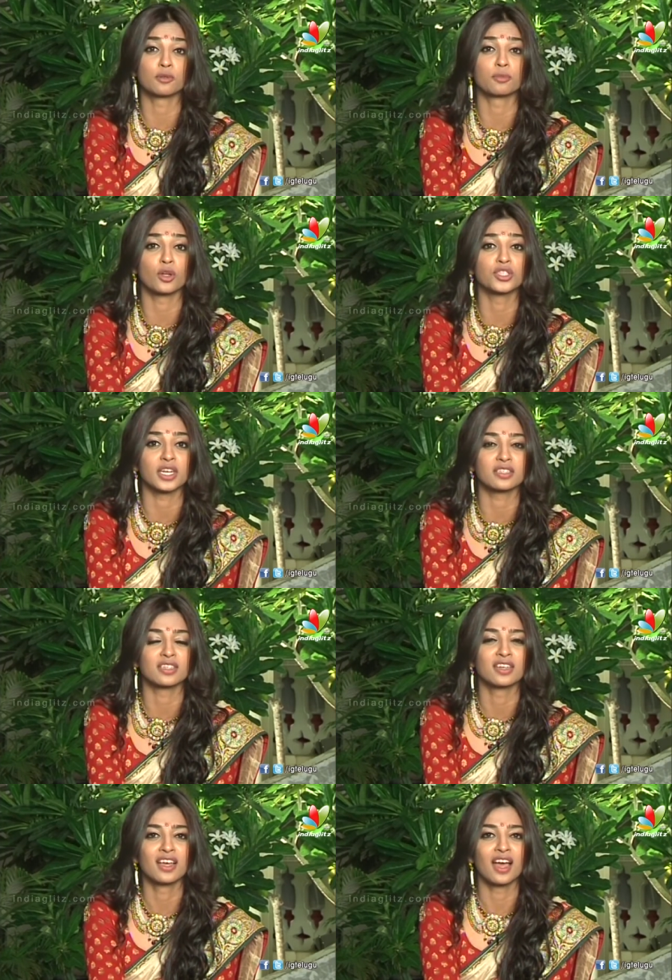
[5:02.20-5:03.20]
project
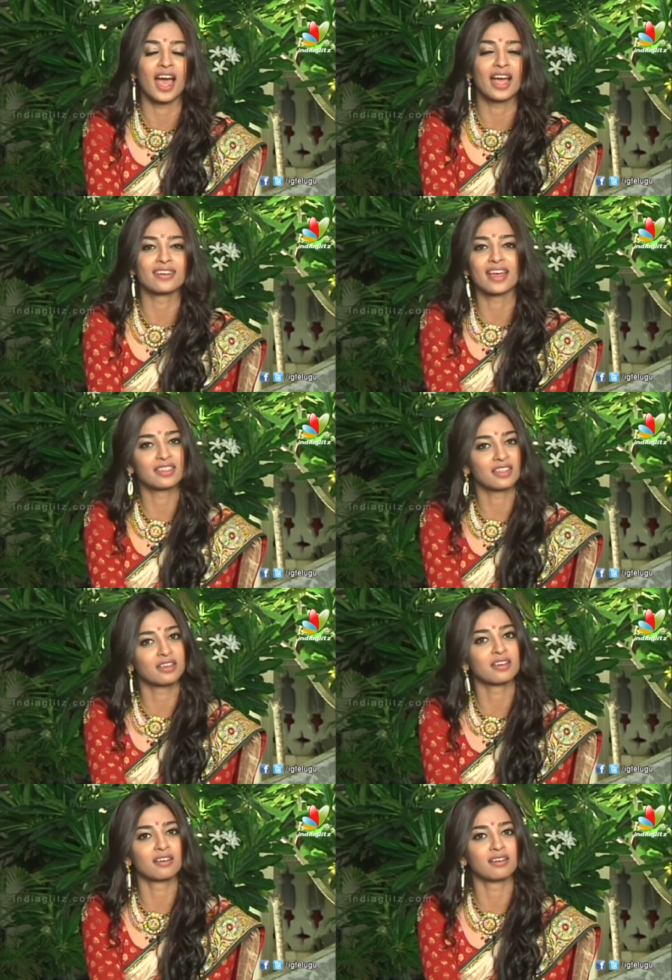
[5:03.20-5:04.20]
and I
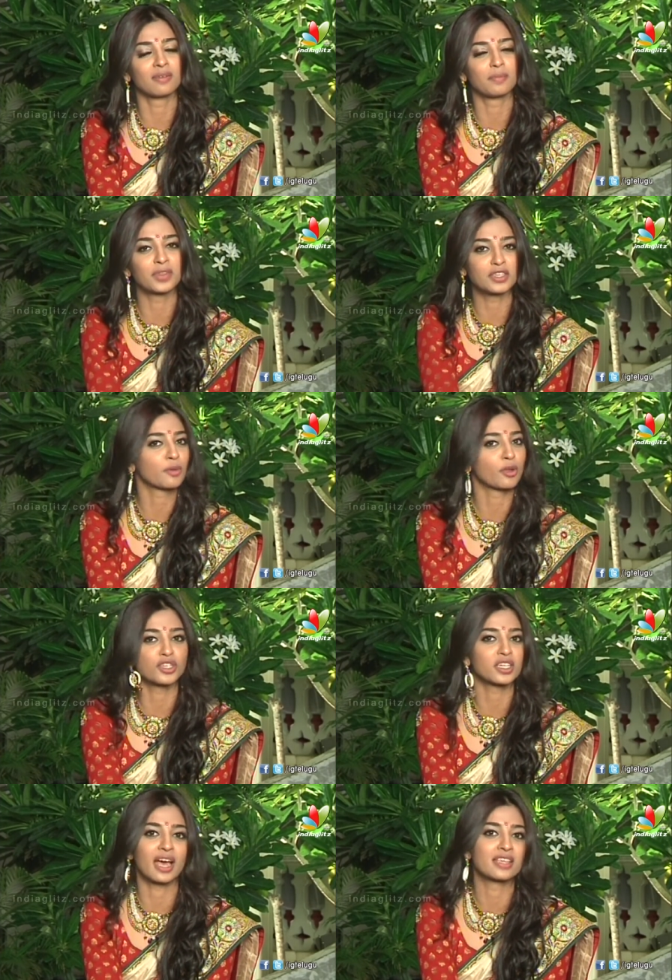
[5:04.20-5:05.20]
think uh, this
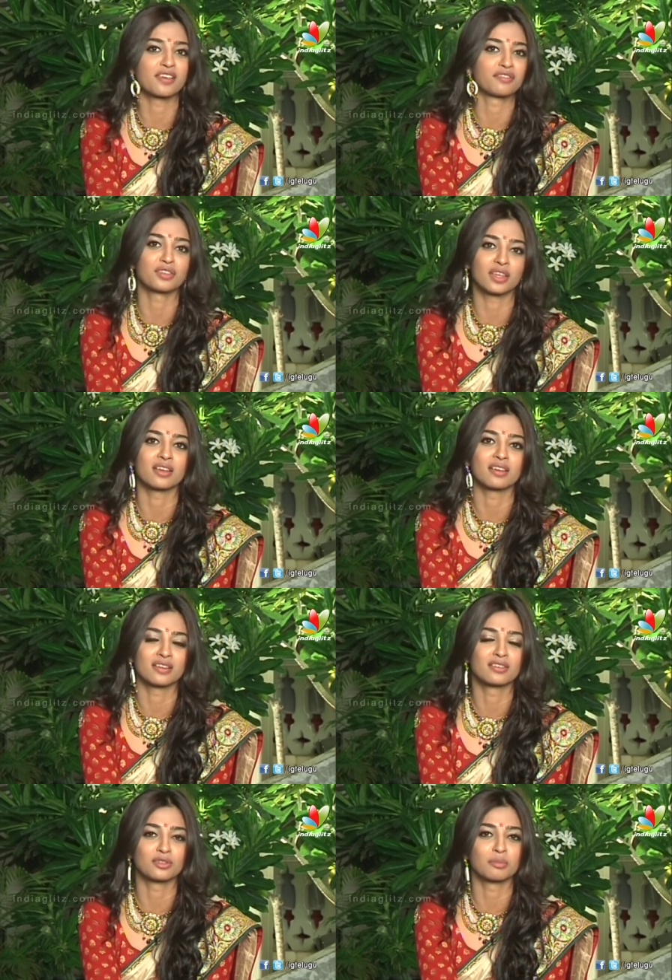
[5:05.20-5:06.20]
project has everything
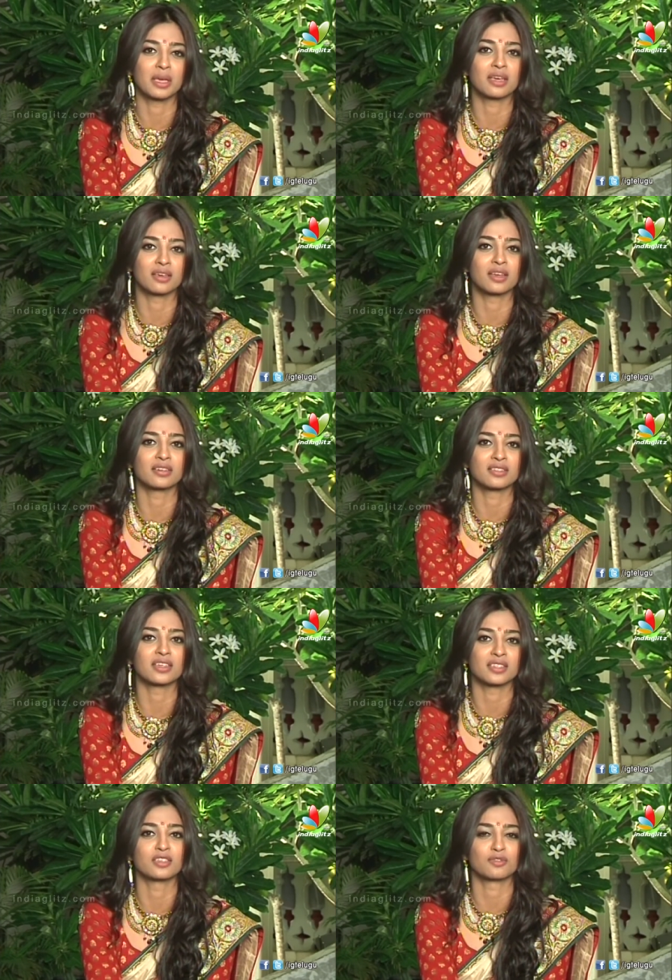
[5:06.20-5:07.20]
to make it
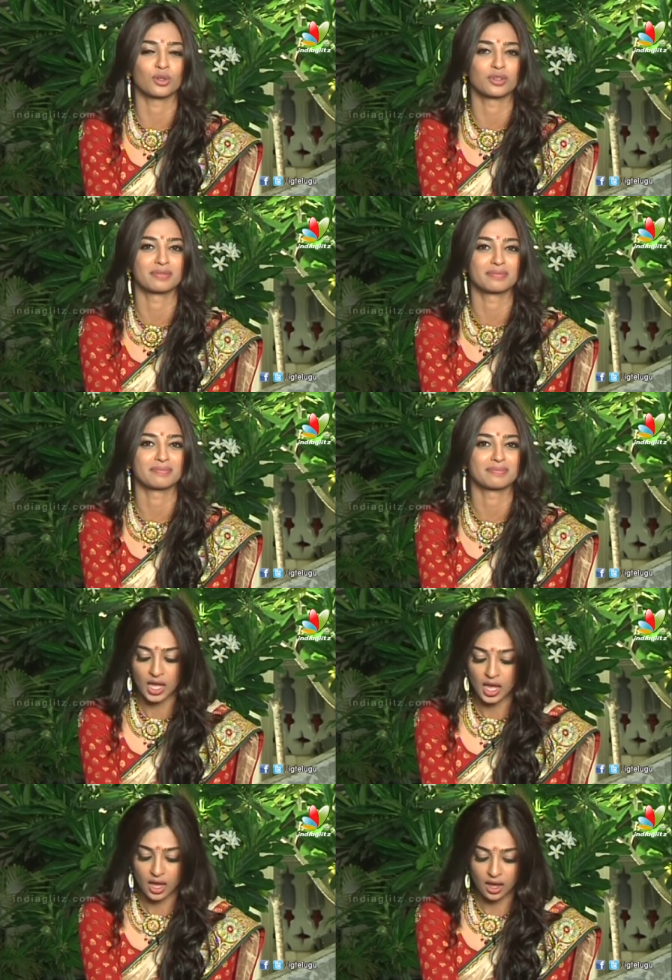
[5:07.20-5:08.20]
successful.
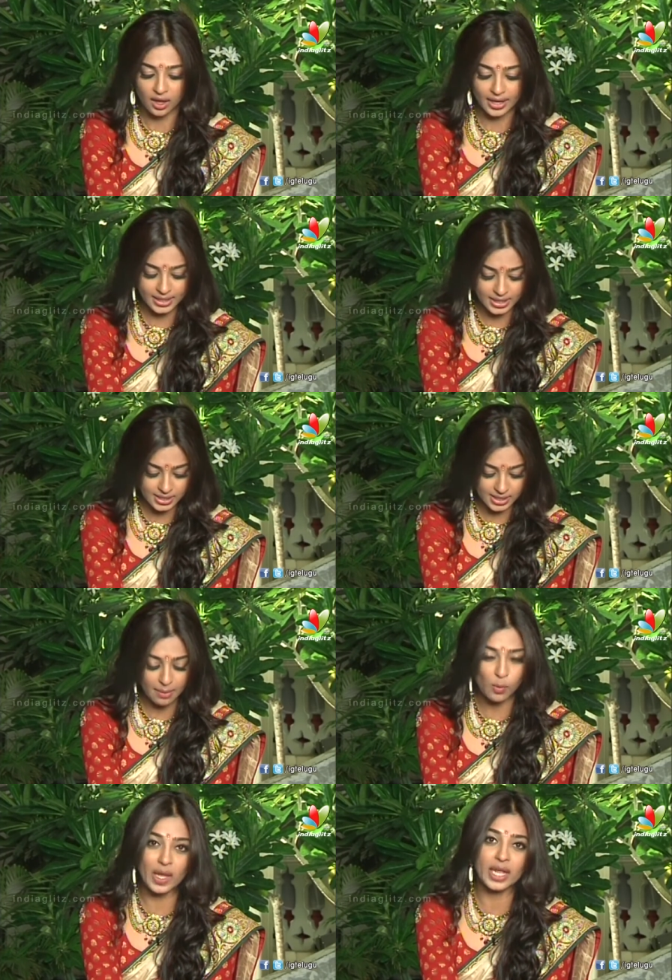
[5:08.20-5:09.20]
Uh, this
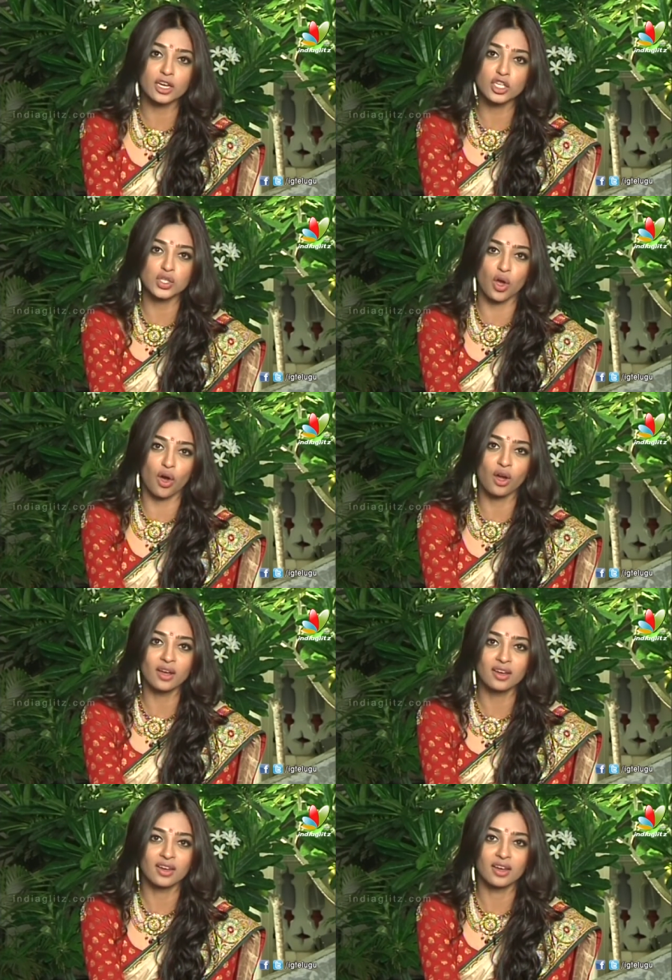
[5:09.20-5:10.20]
I'm wearing in a song.
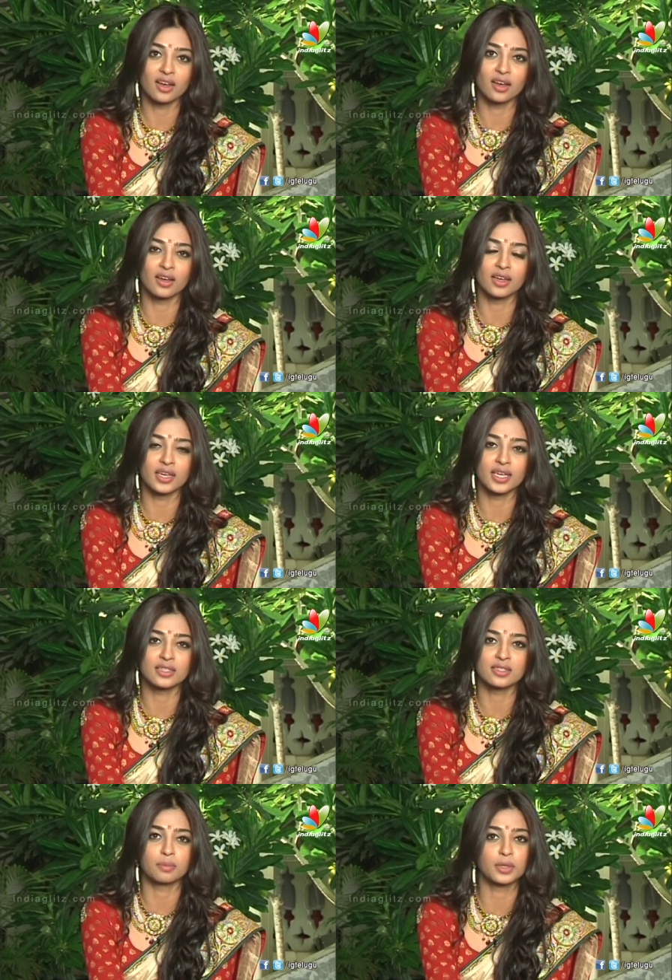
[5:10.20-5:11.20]
Uh,
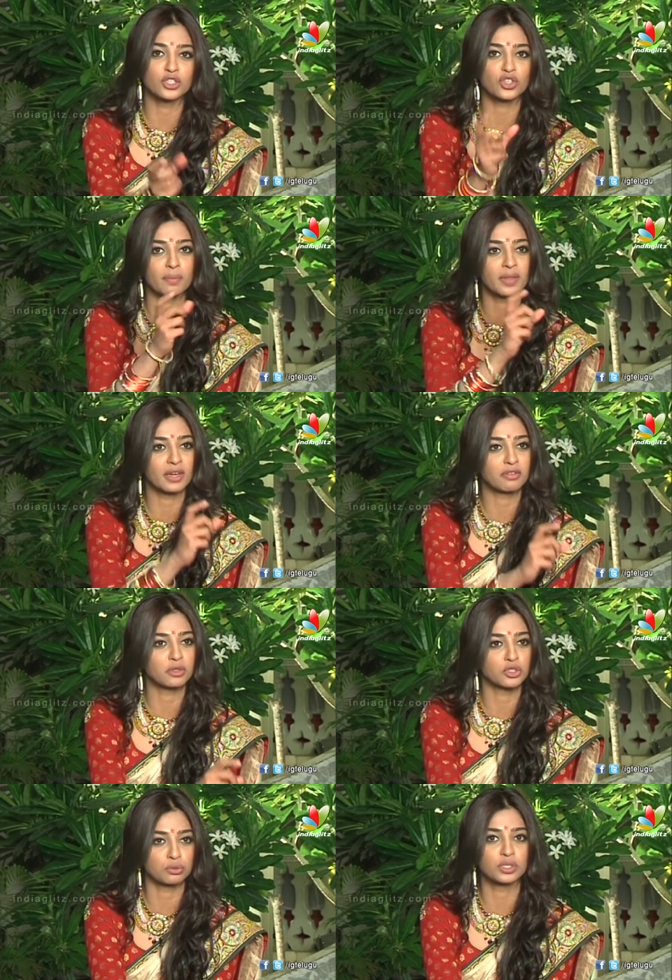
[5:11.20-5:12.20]
it's a BGM that we
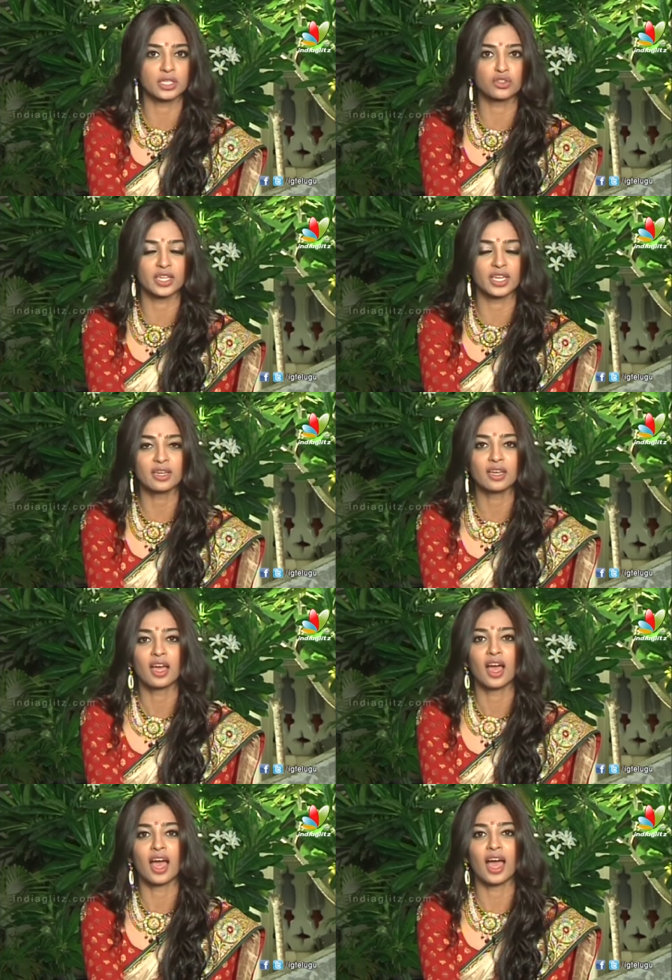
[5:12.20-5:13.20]
were shooting today
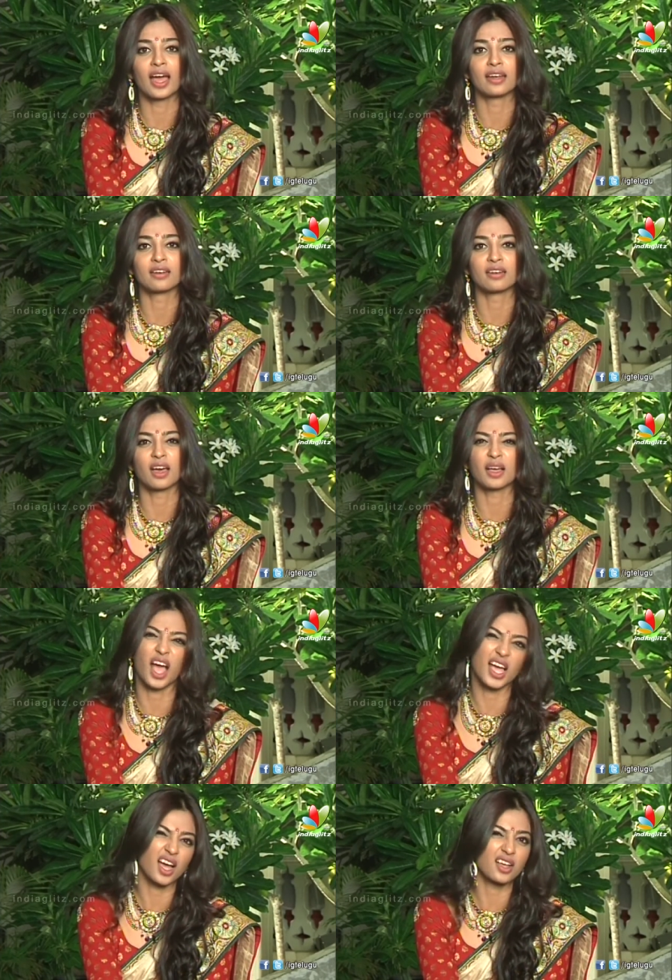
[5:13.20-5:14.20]
and I,
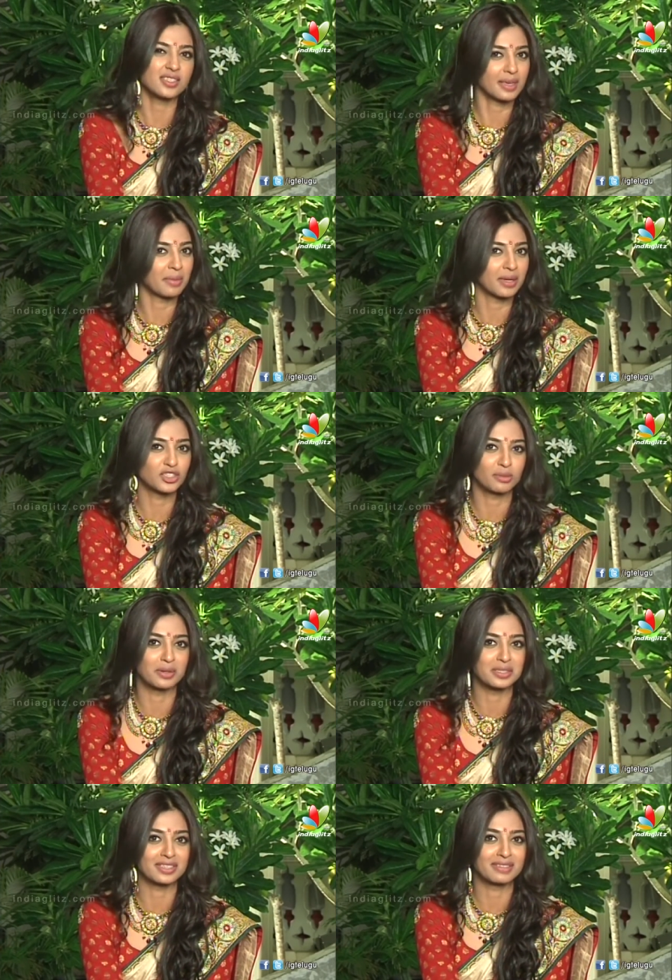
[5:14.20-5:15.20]
I can't say much
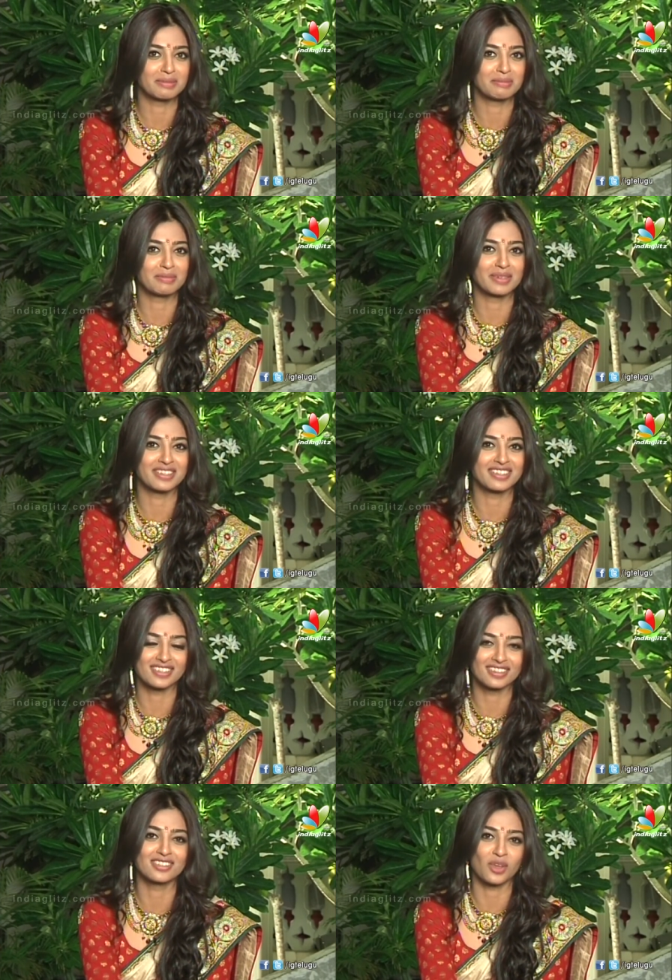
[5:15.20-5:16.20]
about it but
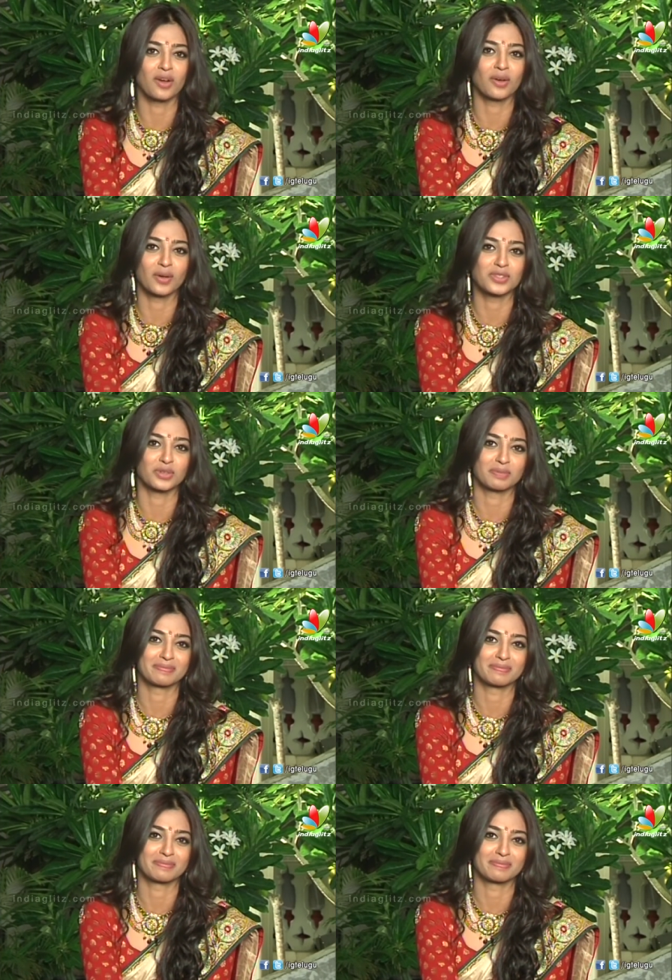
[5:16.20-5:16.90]
it's a song costume.